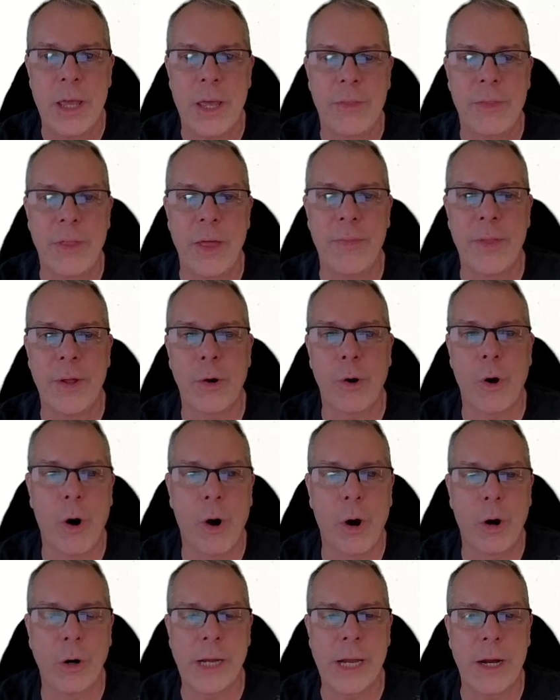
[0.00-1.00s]
than there
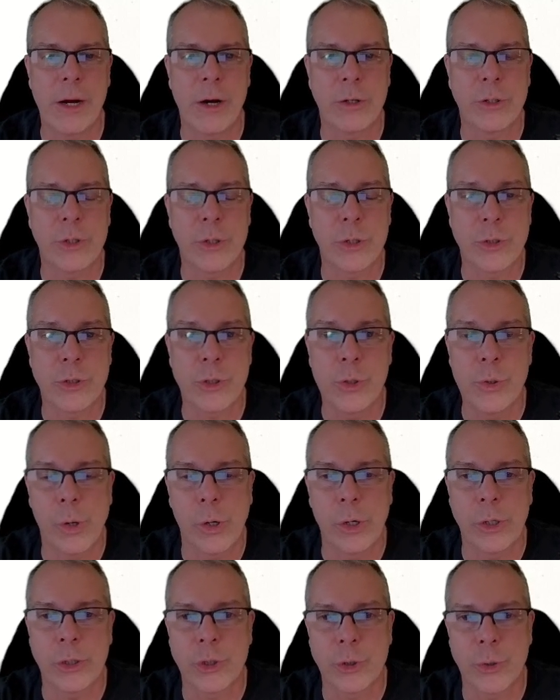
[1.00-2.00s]
are characters who
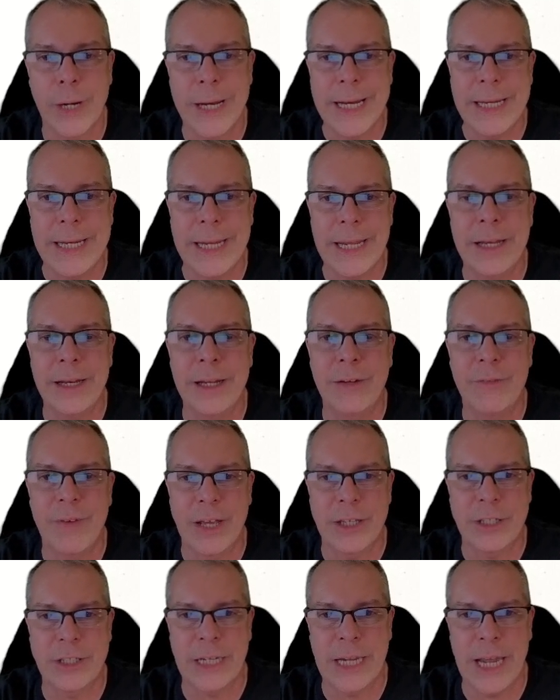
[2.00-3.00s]
are trained in
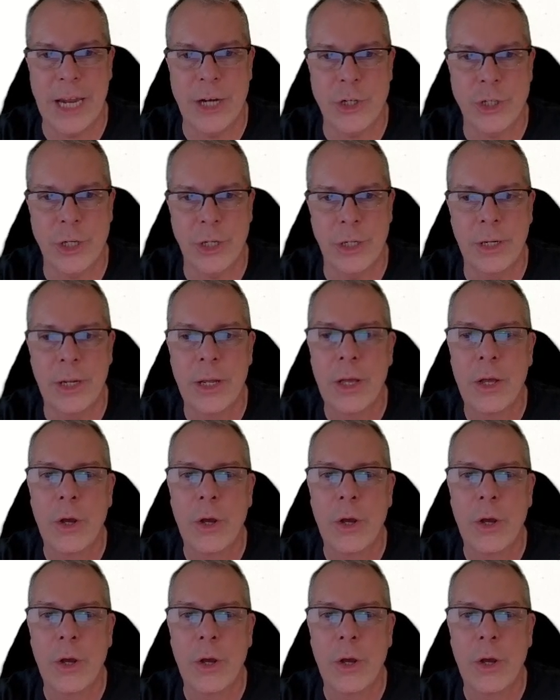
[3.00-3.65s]
investigation